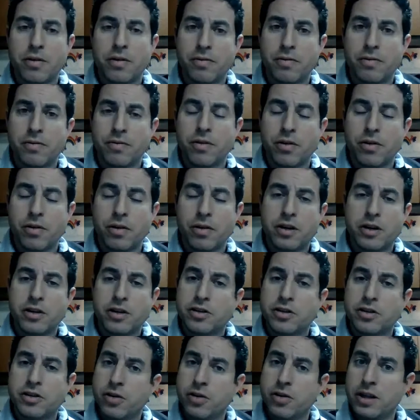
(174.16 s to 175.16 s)
for
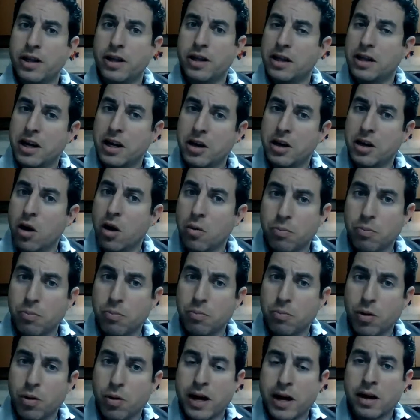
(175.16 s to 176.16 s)
ensuring that they don't
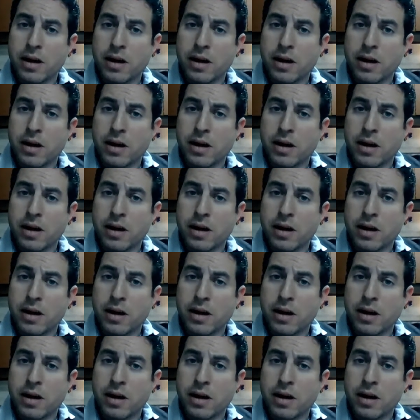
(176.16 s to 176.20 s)
break,